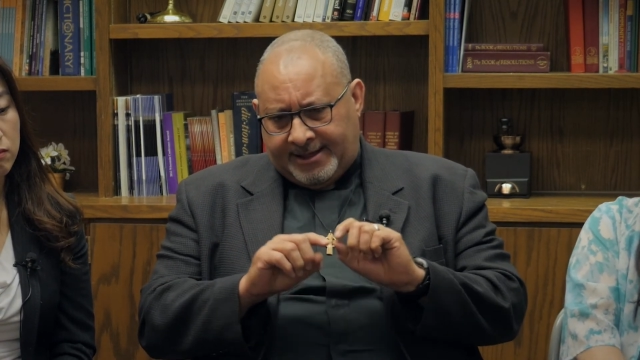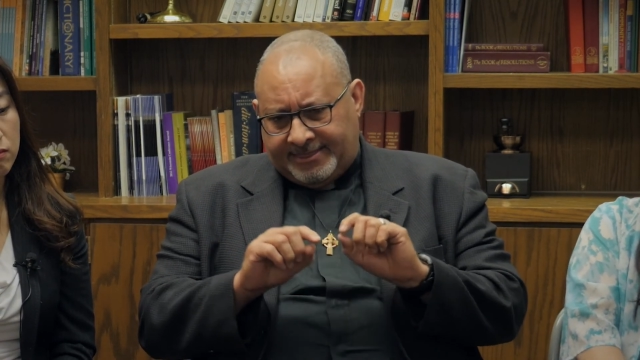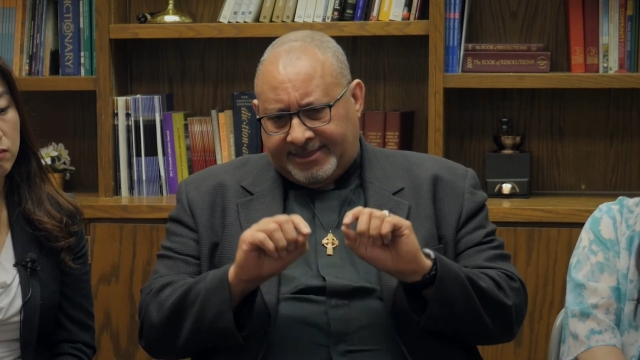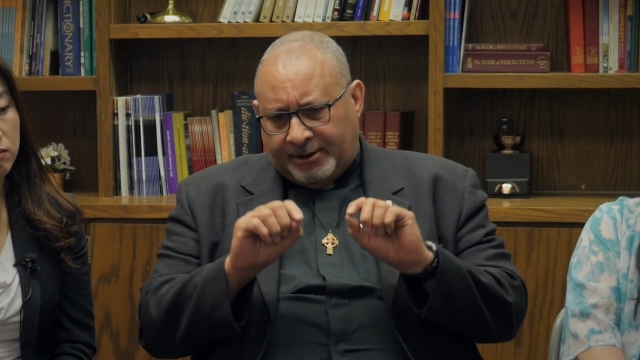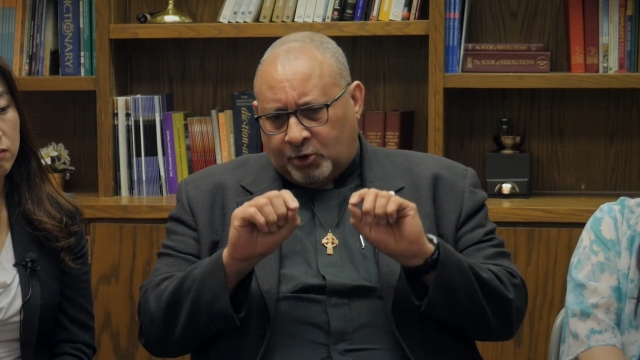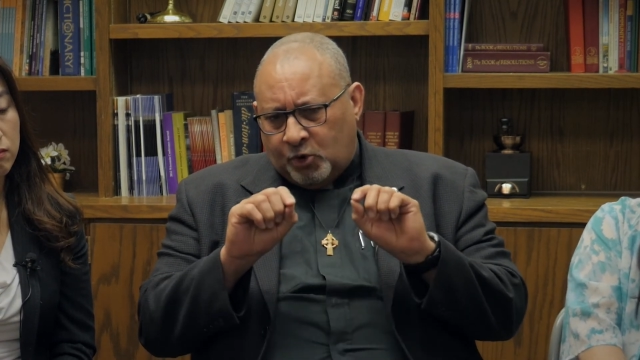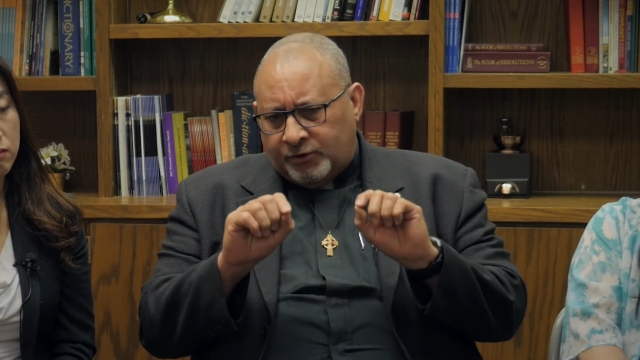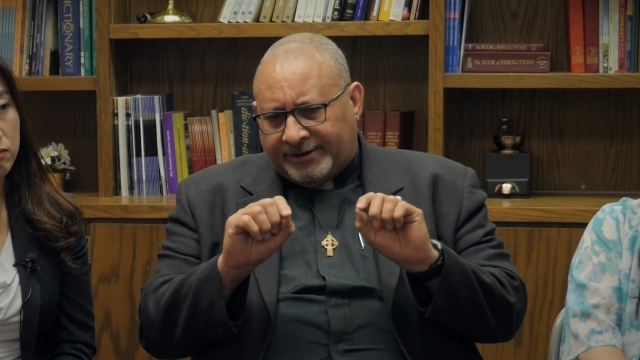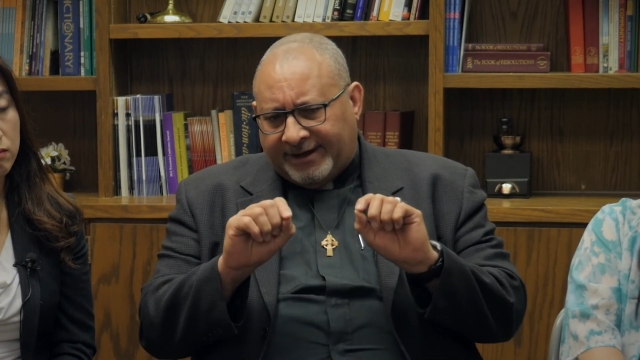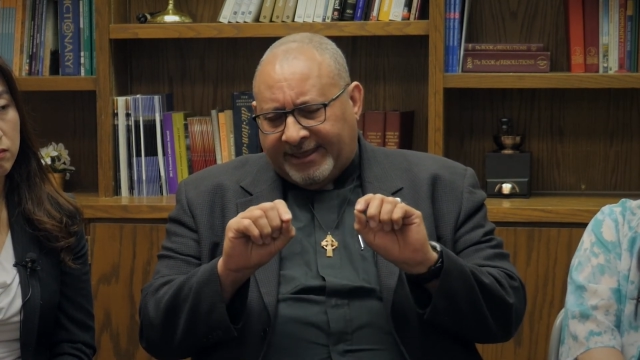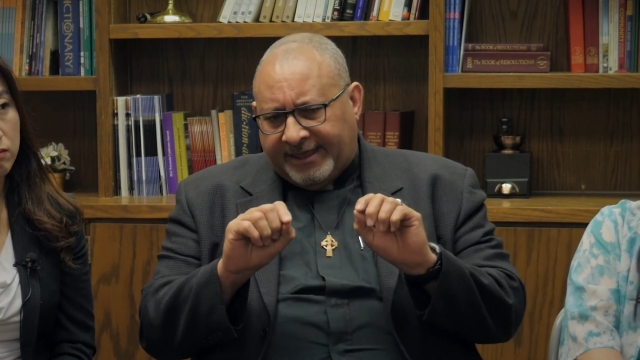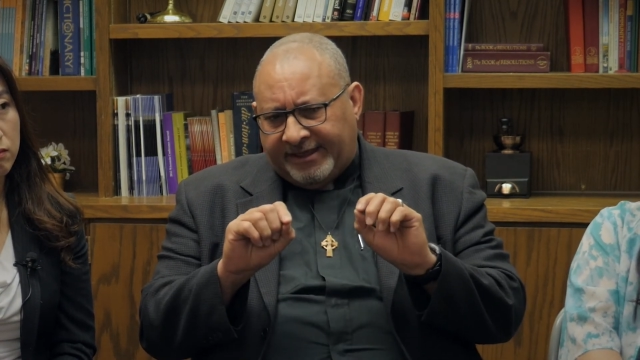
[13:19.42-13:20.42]
The
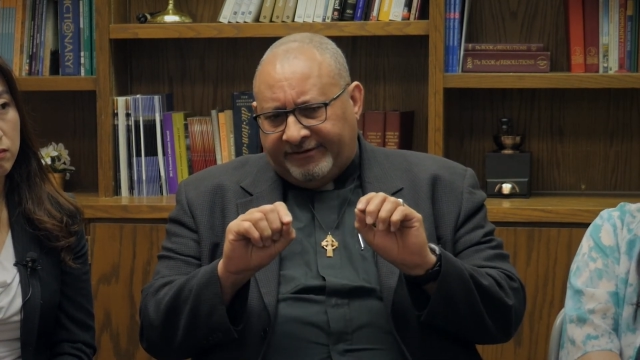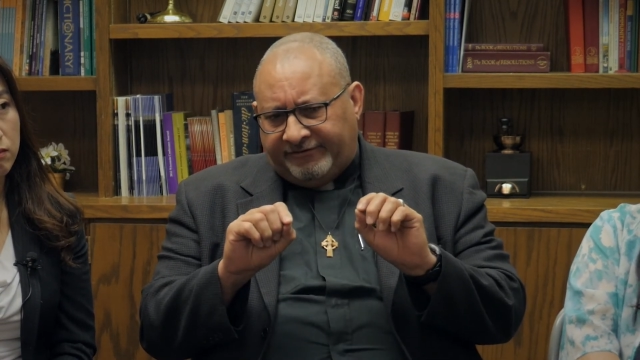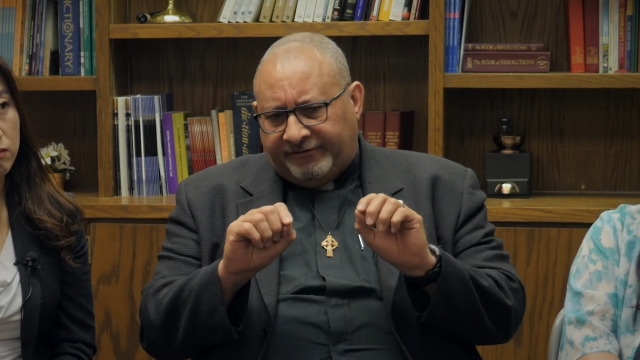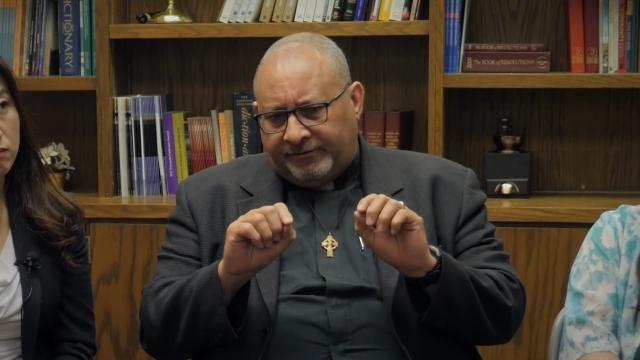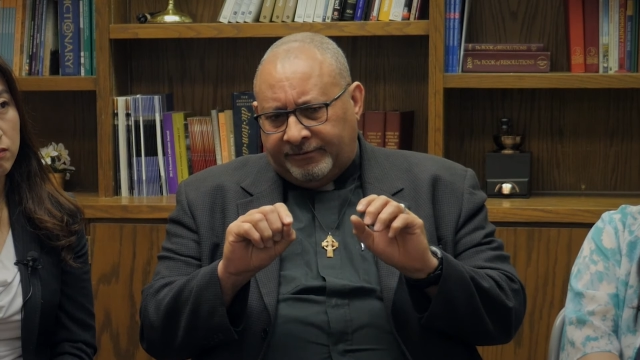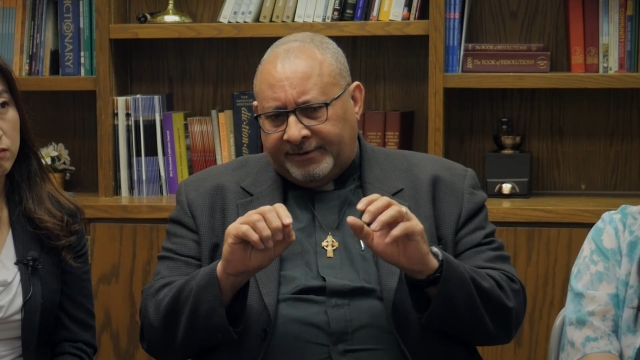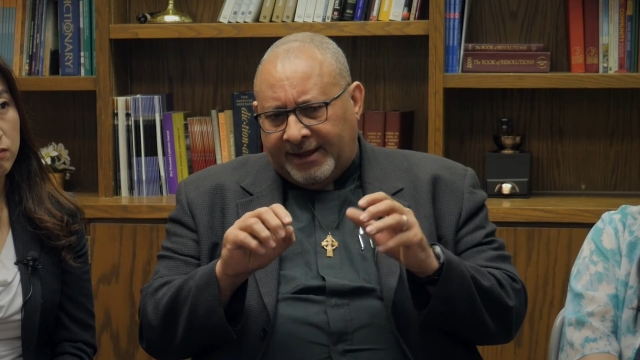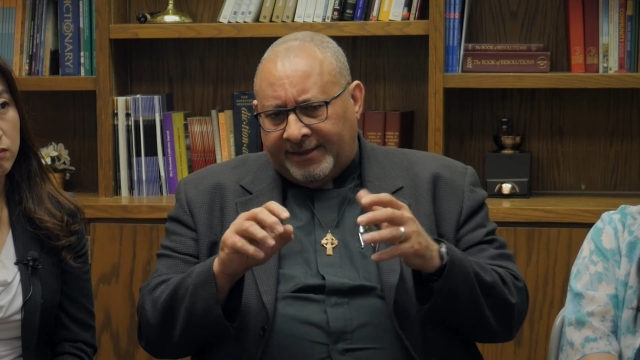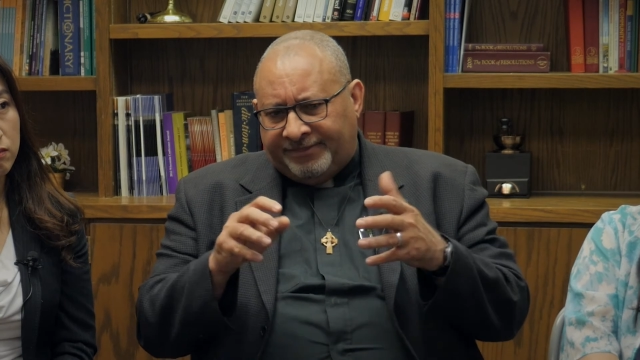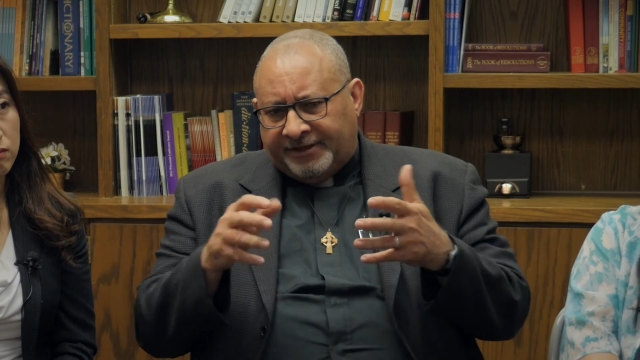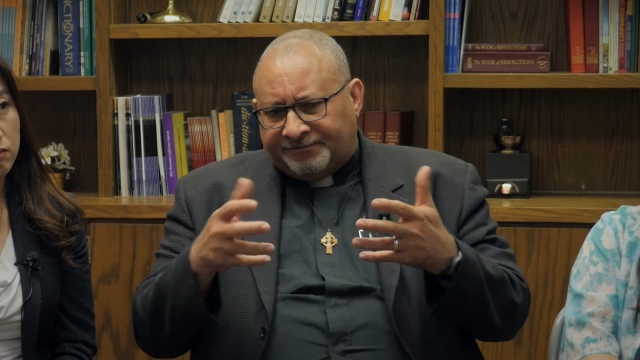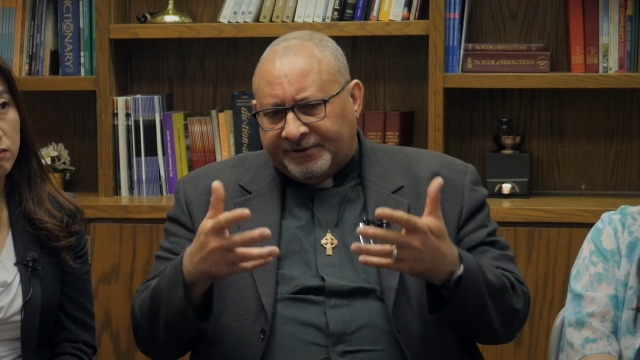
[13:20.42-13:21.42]
congregation,
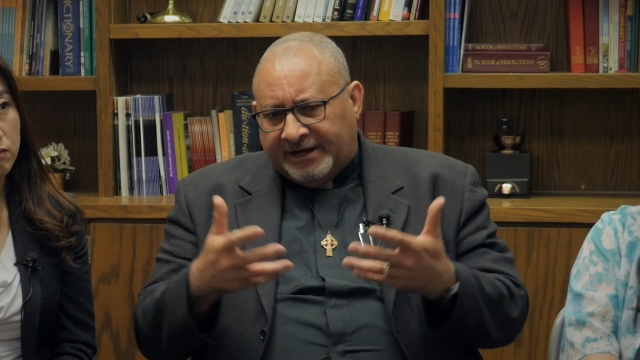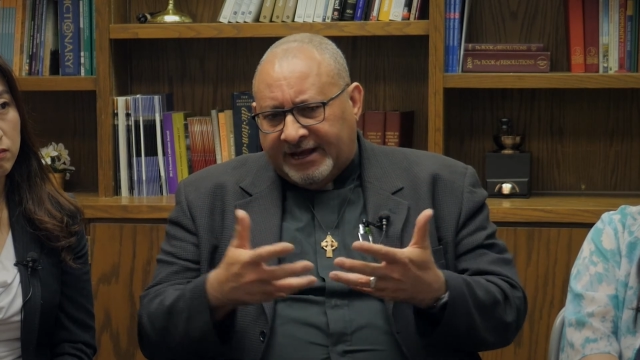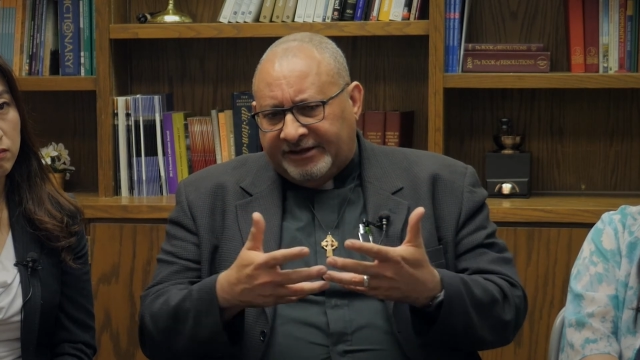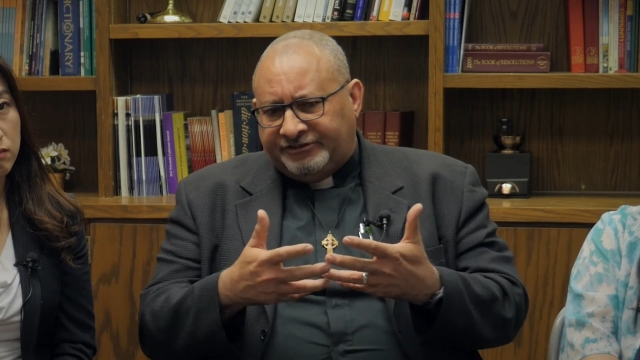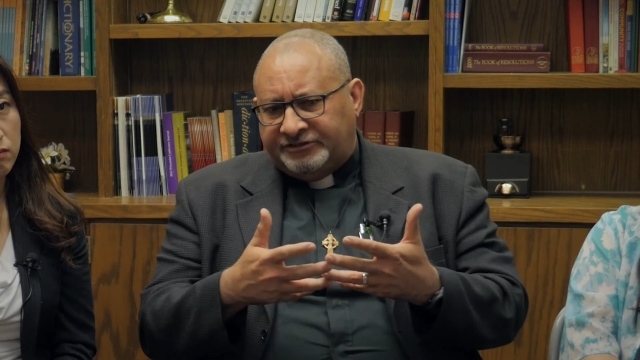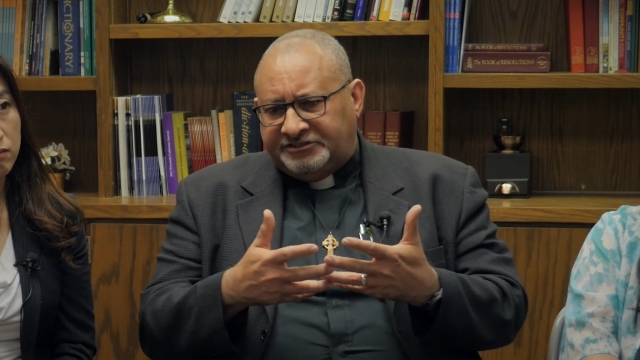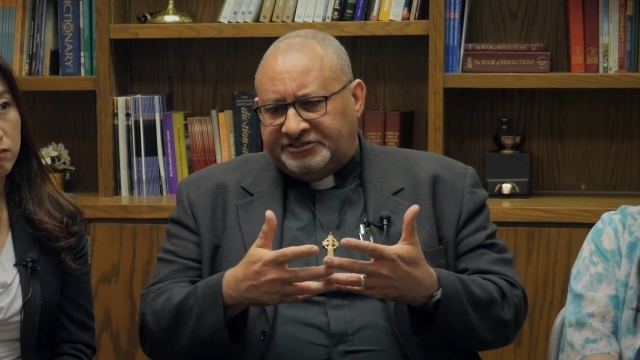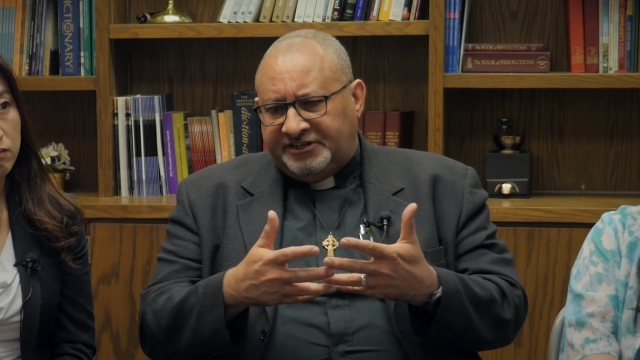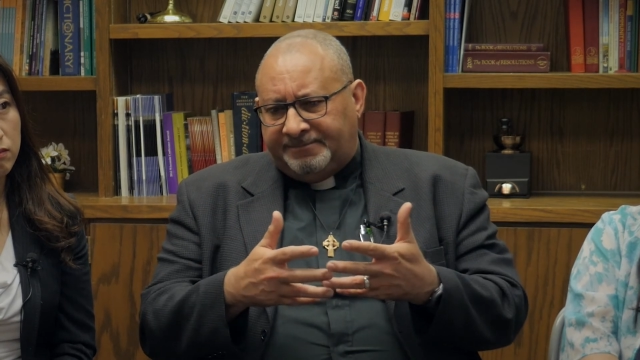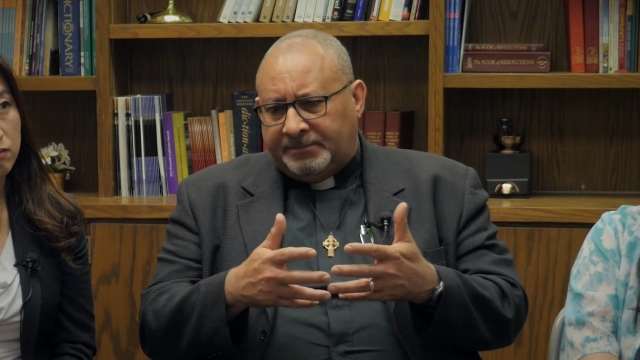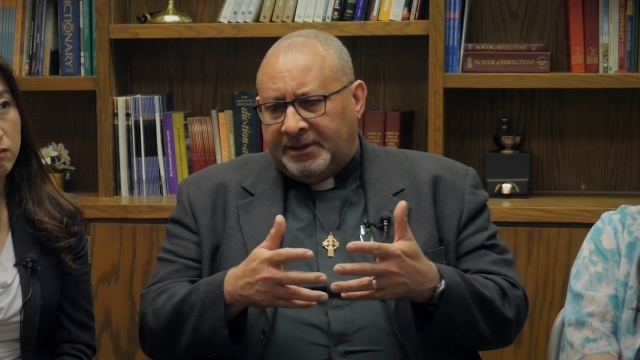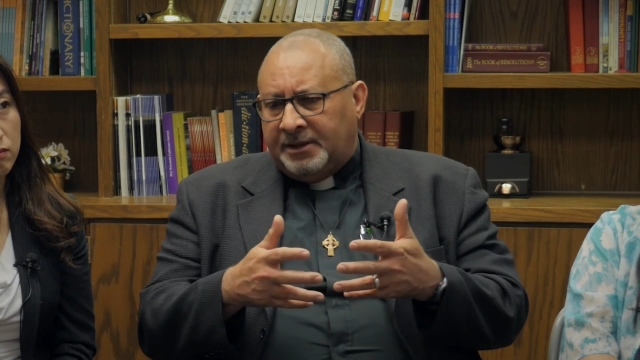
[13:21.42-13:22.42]
the
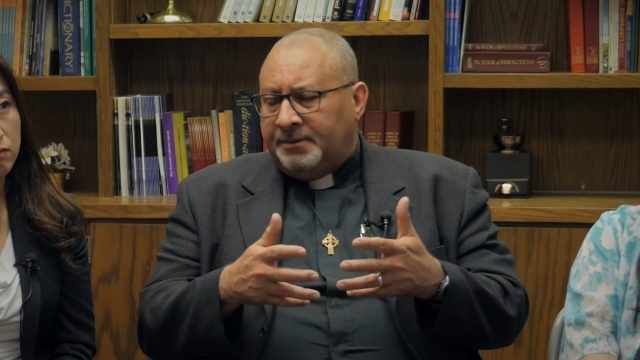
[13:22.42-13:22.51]
relationship,